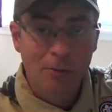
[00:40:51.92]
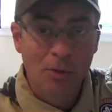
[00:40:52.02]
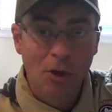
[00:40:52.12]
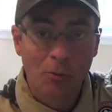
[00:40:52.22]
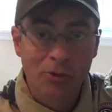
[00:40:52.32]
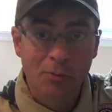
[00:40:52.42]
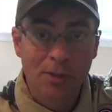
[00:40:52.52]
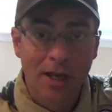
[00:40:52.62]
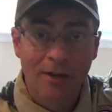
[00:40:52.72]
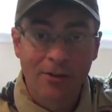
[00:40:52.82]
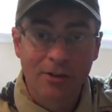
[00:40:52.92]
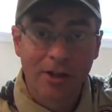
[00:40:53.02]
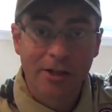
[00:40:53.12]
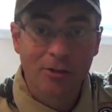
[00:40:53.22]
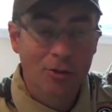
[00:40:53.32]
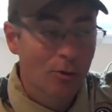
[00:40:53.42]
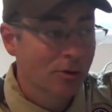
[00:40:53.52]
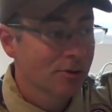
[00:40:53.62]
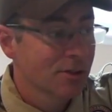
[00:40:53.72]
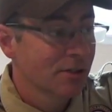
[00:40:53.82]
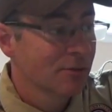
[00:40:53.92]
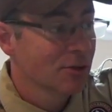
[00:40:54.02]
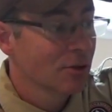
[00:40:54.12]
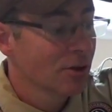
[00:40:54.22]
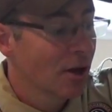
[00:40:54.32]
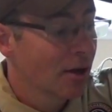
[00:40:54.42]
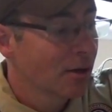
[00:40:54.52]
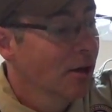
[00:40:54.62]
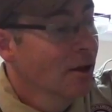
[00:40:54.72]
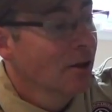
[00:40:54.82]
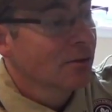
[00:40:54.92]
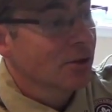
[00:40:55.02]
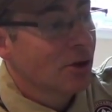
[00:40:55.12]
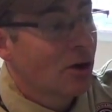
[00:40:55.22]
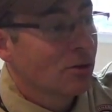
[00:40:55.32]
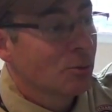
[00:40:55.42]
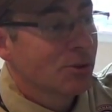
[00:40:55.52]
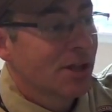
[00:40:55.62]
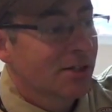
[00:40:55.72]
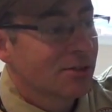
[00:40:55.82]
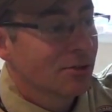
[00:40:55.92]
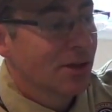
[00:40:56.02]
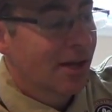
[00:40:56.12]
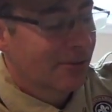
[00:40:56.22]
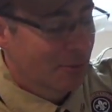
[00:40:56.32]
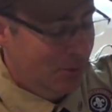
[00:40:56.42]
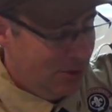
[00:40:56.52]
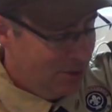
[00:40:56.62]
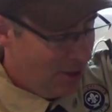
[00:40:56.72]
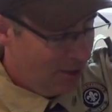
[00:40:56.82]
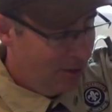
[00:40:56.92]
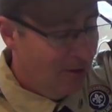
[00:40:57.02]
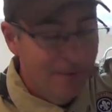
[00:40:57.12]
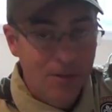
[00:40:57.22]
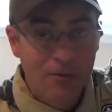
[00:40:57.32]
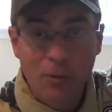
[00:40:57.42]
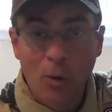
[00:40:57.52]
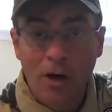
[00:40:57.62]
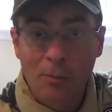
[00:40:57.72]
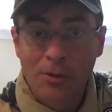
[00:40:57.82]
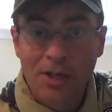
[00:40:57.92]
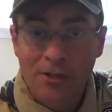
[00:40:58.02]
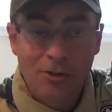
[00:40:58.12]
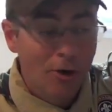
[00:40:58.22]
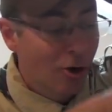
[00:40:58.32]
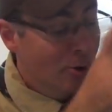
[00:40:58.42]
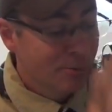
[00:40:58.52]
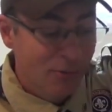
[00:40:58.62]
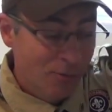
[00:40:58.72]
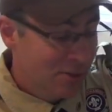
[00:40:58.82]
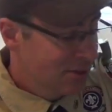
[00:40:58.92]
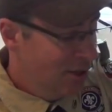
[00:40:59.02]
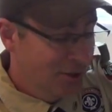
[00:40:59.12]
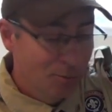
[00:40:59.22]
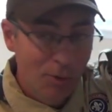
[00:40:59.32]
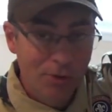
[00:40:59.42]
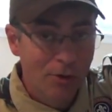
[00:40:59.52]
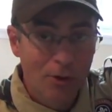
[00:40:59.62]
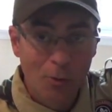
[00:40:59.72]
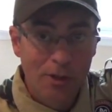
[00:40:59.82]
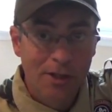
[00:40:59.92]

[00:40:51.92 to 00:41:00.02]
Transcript: them and almost be having like a short sleeve shirt on. The collar protects your neck from the sun. If you want to protect your arms from the sun, you put it all the way